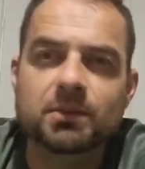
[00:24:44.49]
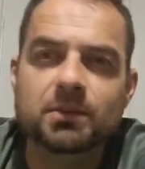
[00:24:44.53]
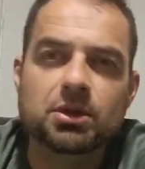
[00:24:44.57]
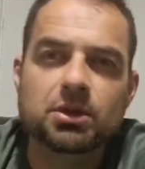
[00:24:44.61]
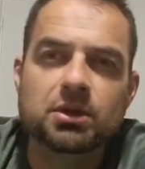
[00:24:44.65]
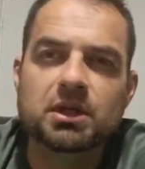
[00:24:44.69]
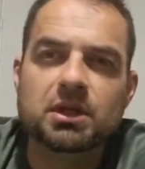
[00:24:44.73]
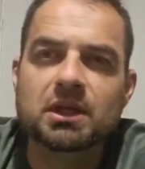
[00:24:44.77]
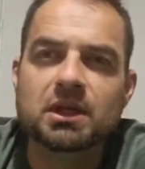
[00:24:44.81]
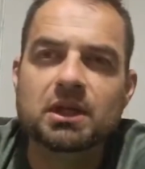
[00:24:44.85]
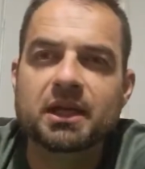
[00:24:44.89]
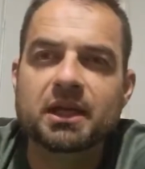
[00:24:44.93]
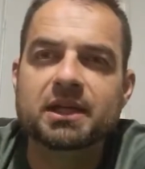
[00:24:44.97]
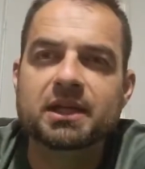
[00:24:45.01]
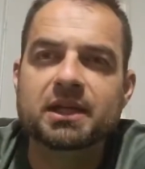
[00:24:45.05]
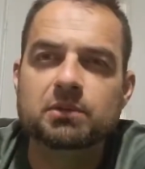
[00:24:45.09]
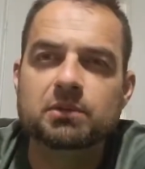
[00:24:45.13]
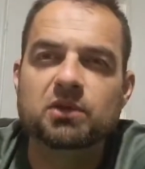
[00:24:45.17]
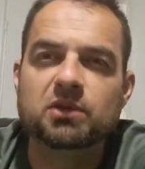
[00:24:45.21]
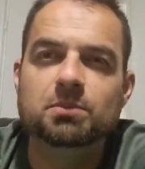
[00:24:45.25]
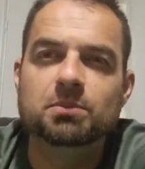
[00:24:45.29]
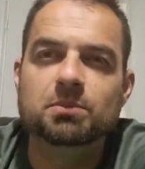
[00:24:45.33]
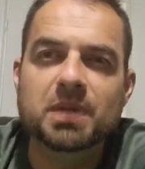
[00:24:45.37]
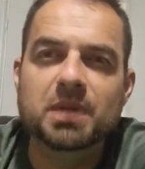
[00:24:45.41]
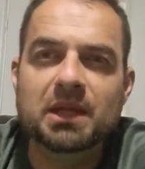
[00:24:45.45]
looking like it was
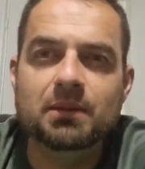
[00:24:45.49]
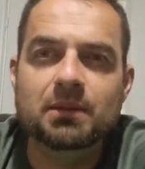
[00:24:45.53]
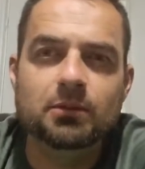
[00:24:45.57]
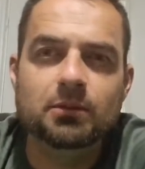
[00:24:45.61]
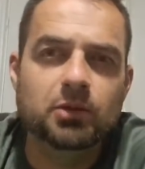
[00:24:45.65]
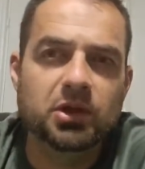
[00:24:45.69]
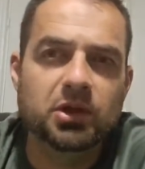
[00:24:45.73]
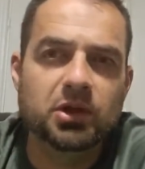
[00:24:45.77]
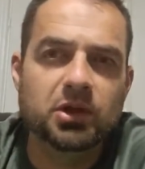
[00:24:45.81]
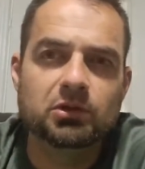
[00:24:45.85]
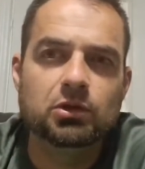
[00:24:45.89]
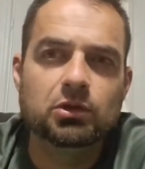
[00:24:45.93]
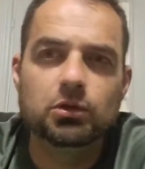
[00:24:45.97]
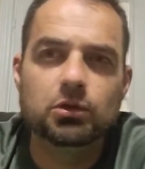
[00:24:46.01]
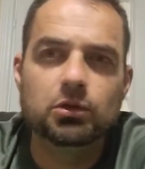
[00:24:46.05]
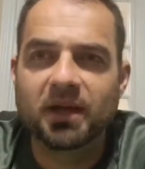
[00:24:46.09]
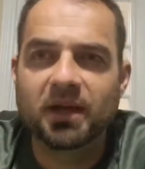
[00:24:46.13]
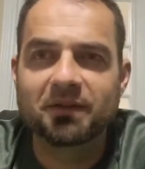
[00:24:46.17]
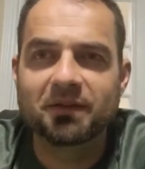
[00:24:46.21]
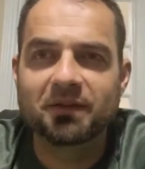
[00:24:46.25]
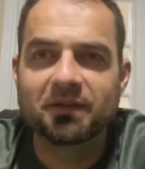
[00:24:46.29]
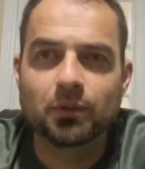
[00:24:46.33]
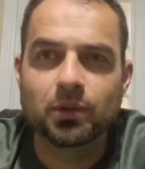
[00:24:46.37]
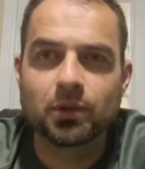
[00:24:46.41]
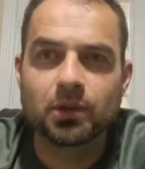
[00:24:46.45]
beaten with a
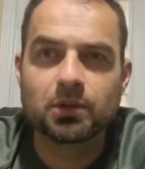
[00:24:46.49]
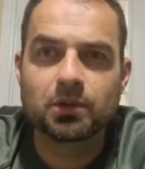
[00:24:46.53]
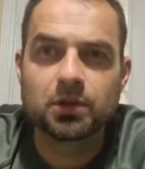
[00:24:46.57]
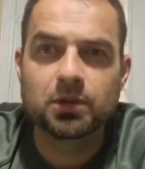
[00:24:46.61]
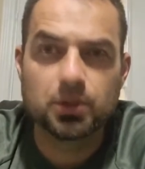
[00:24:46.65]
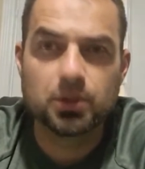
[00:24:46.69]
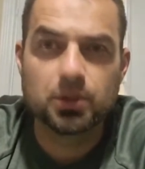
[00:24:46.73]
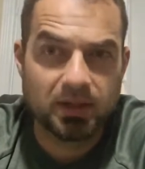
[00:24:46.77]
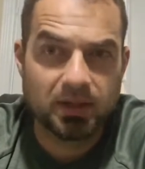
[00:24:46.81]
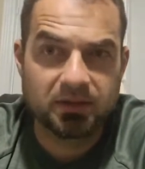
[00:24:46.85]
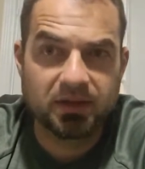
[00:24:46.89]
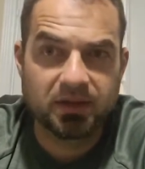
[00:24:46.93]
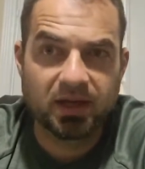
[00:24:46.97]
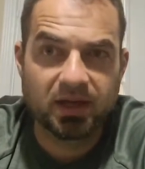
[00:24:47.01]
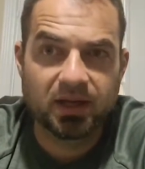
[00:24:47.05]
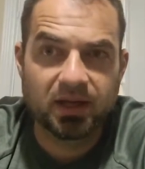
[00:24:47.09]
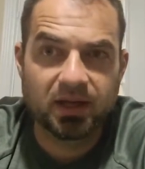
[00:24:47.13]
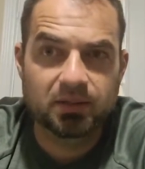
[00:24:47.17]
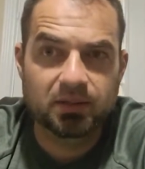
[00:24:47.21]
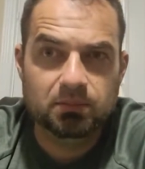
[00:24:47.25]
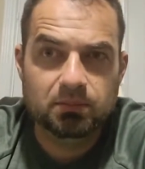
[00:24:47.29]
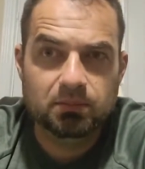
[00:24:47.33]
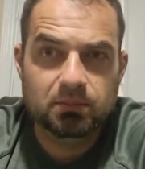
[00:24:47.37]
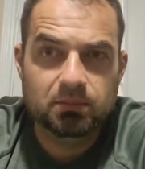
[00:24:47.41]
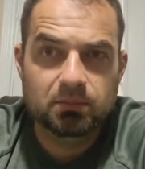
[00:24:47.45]
2x4? Do you want that?